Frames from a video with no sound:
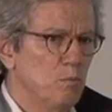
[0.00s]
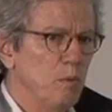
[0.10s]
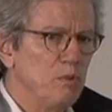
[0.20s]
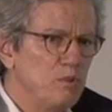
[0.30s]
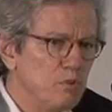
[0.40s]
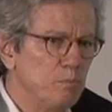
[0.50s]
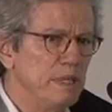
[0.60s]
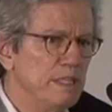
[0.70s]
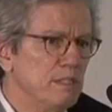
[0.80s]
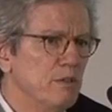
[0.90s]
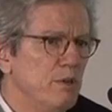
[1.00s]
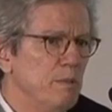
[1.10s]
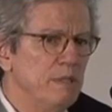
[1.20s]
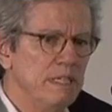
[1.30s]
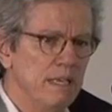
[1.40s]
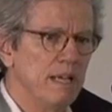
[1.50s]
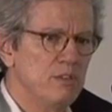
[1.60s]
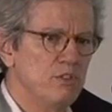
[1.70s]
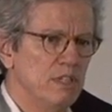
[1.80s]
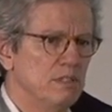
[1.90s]
What was this political agreement in a
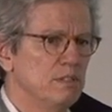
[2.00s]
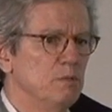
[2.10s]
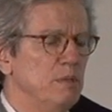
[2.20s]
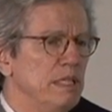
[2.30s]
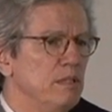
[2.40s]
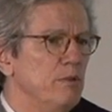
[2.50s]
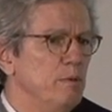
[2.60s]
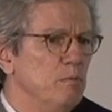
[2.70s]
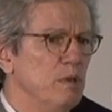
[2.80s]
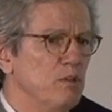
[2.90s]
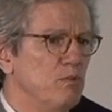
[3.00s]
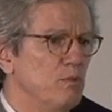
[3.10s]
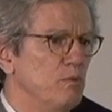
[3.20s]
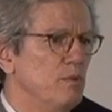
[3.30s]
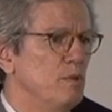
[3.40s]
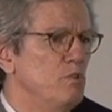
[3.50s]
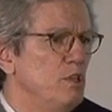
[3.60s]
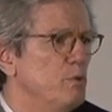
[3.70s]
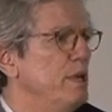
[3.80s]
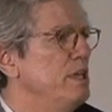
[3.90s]
nutshell? The political agreement was the
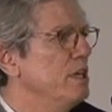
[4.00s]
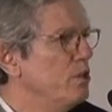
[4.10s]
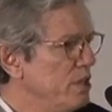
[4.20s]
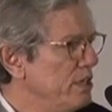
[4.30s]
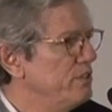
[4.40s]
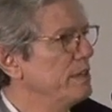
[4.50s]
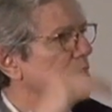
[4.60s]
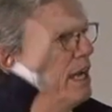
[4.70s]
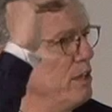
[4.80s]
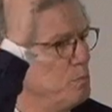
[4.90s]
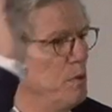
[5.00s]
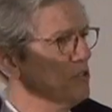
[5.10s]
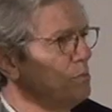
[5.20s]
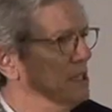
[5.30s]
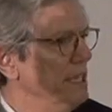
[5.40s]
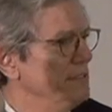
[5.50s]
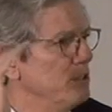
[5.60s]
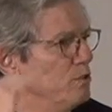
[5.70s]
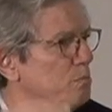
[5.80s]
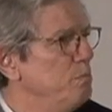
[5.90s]
G20 agrees at the highest possible
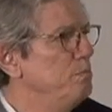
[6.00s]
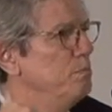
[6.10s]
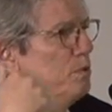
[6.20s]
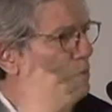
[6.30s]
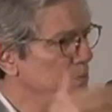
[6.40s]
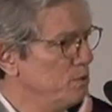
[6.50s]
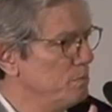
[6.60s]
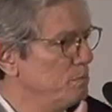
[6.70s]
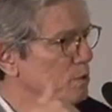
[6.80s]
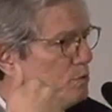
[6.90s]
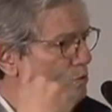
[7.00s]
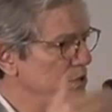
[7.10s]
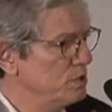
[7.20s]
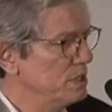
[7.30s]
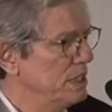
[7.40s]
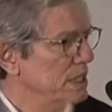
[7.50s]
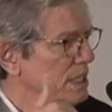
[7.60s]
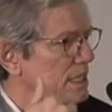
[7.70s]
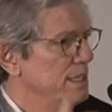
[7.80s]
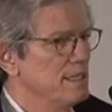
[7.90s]
level to boost
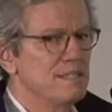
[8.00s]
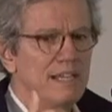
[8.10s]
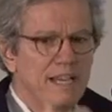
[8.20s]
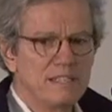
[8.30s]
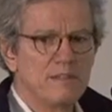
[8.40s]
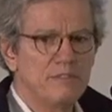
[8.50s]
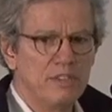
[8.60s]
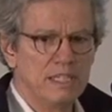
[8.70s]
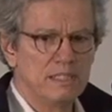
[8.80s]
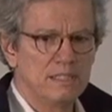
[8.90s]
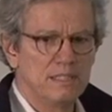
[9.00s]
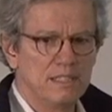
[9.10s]
the size of the fund